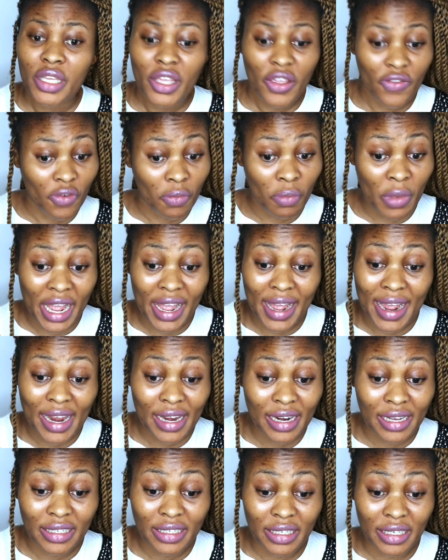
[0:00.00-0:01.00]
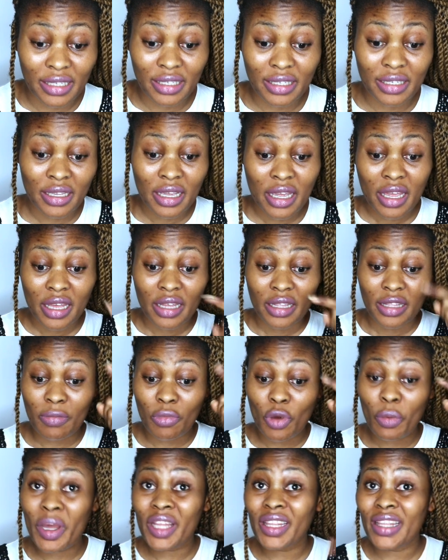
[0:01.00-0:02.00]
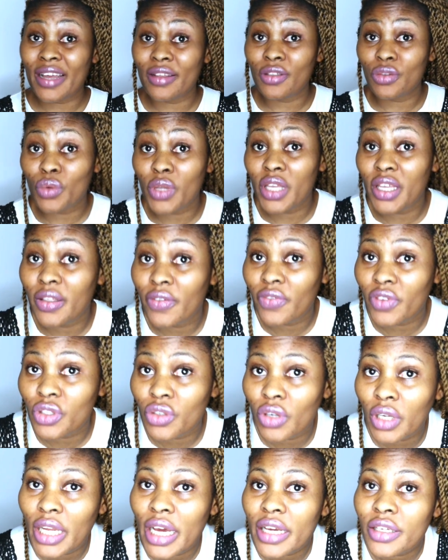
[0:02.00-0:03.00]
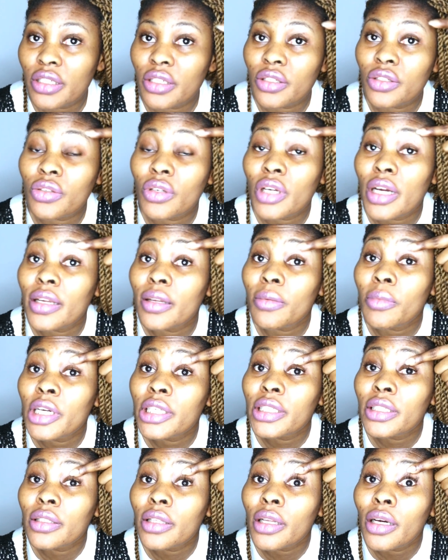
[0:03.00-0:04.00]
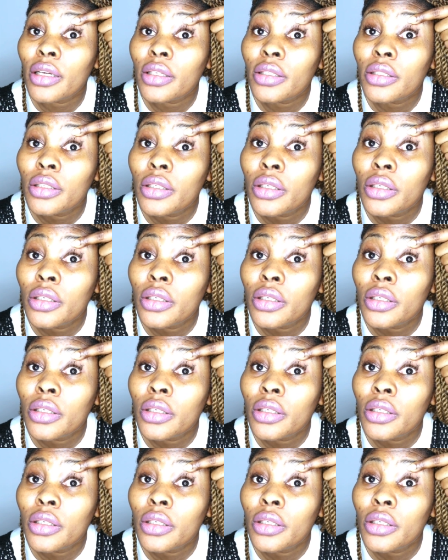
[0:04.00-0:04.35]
Even my eyelashes, the moment I do individual lashes, you can imagine that,